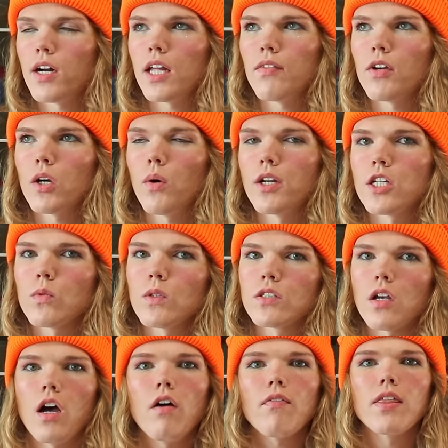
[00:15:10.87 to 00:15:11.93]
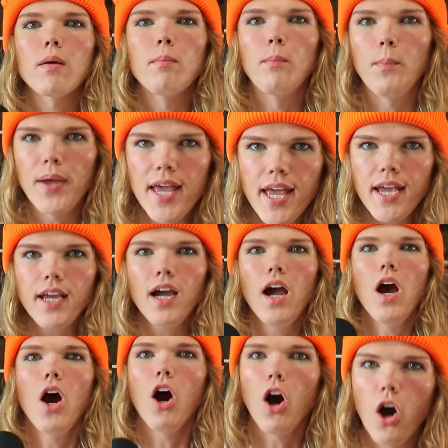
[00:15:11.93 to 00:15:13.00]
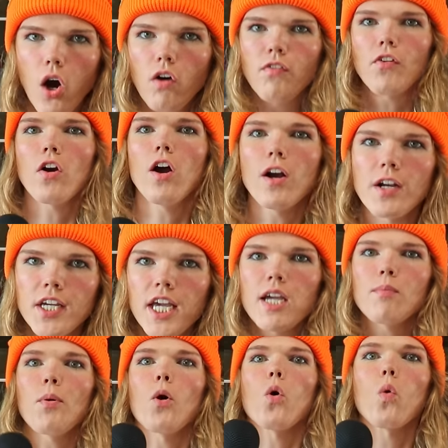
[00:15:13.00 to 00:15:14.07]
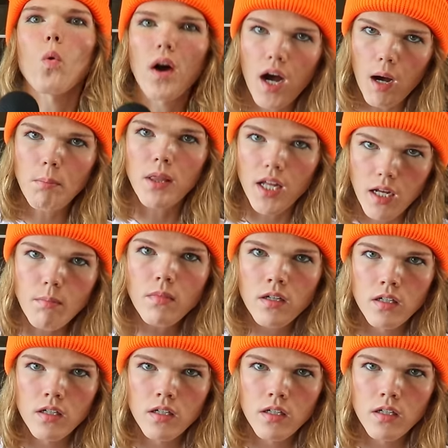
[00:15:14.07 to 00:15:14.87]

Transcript: not even going to resolve the big overarching problem?